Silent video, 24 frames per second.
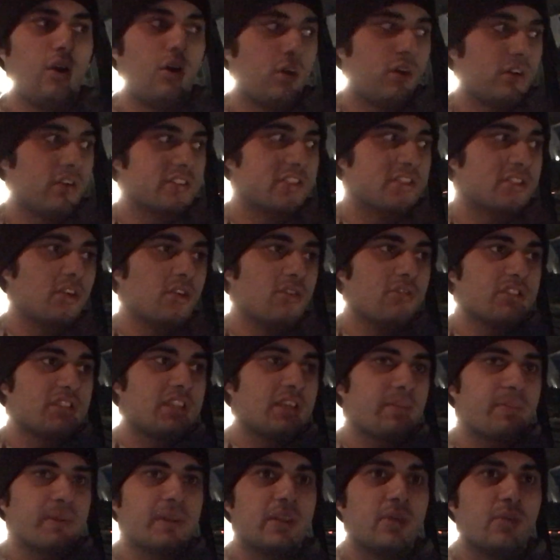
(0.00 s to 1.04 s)
or a stone
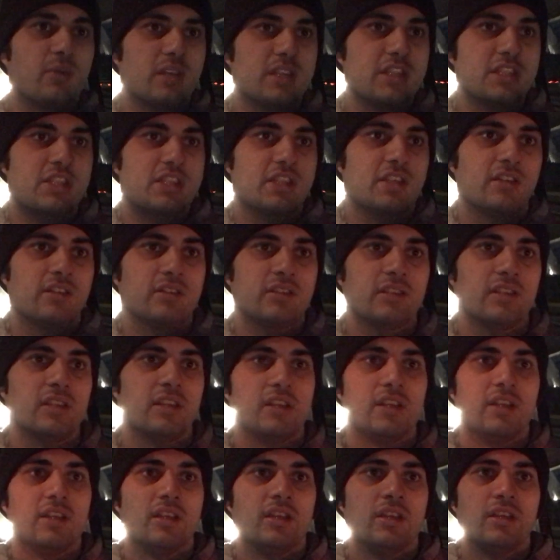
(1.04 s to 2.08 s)
chip in the windshield,
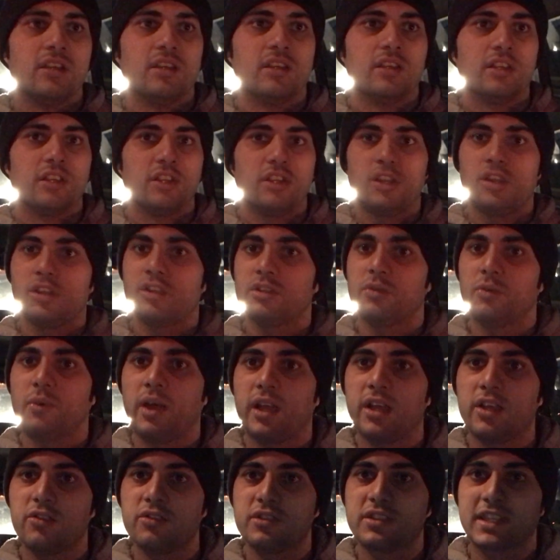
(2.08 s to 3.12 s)
you're the
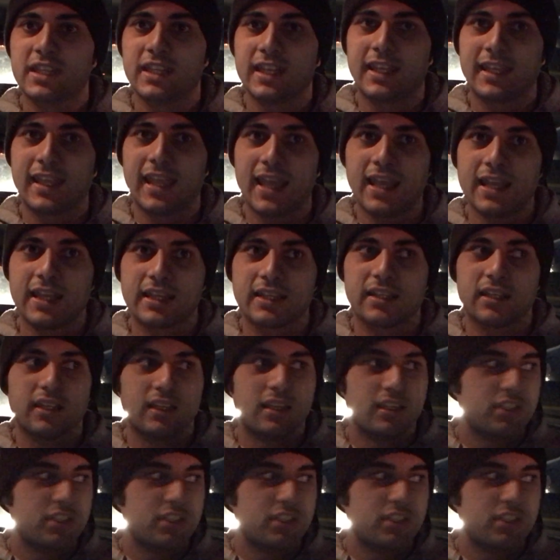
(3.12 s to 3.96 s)
one who's gonna get it.